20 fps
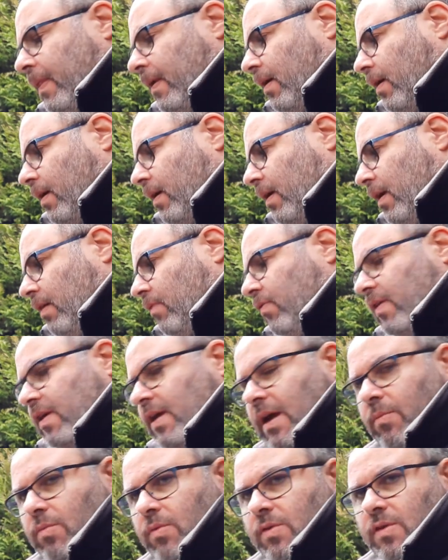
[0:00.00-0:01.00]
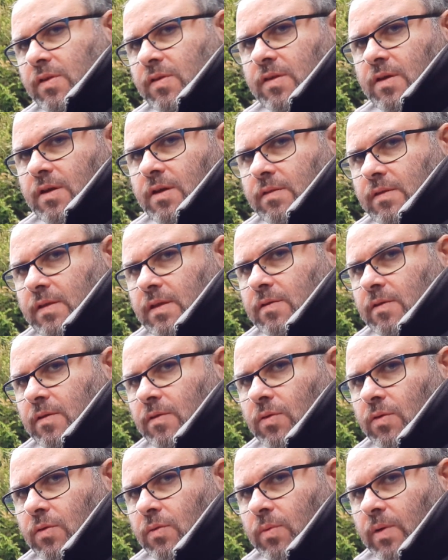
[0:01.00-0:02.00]
if the camera is a certain
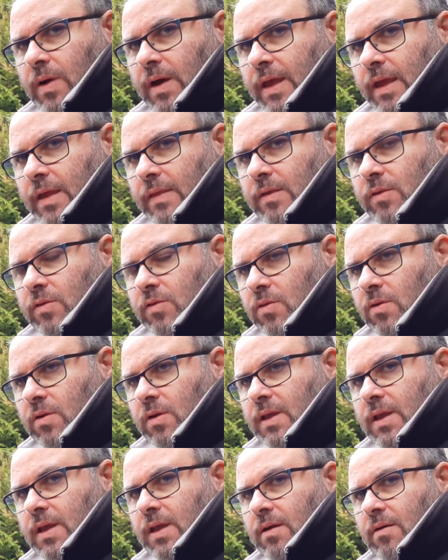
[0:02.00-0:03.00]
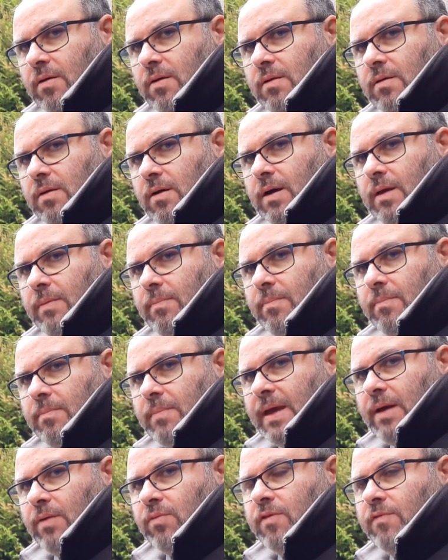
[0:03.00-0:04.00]
distance away, then suddenly I'm
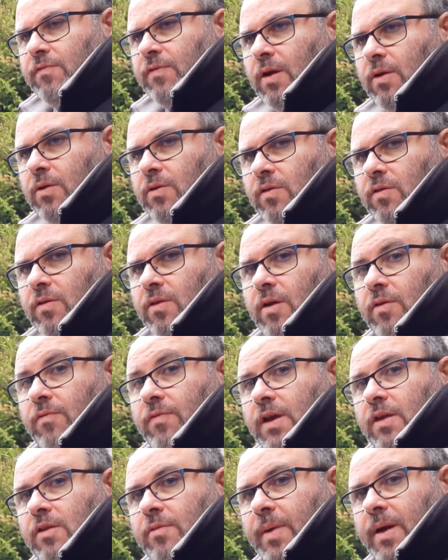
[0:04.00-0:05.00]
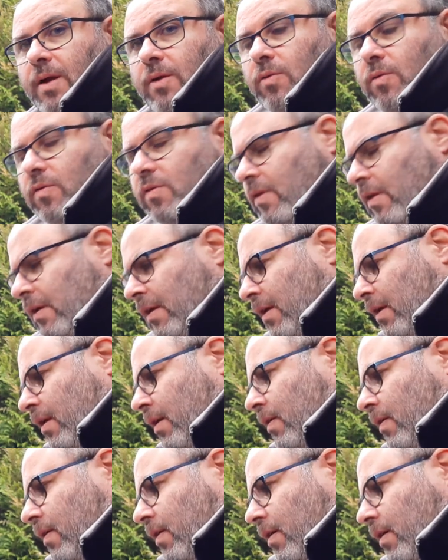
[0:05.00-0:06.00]
out of focus and overexposed.
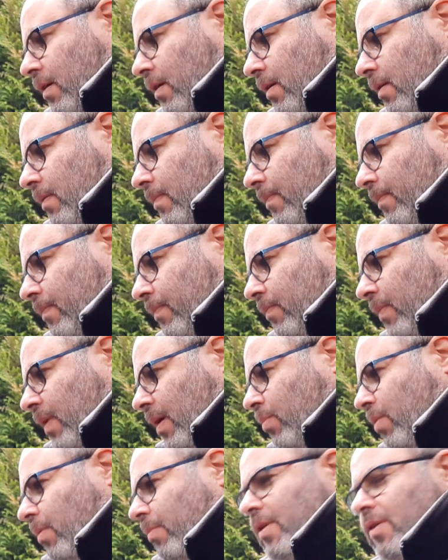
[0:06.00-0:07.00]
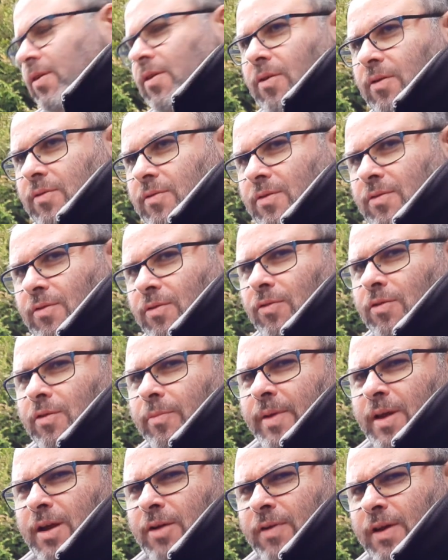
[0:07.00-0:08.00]
Yeah, probably not good to
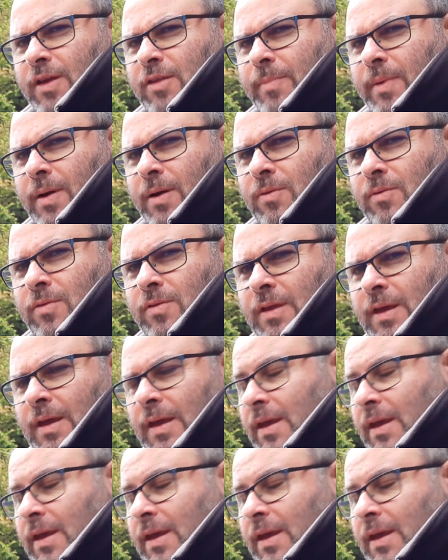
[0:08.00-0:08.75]
be overexposed,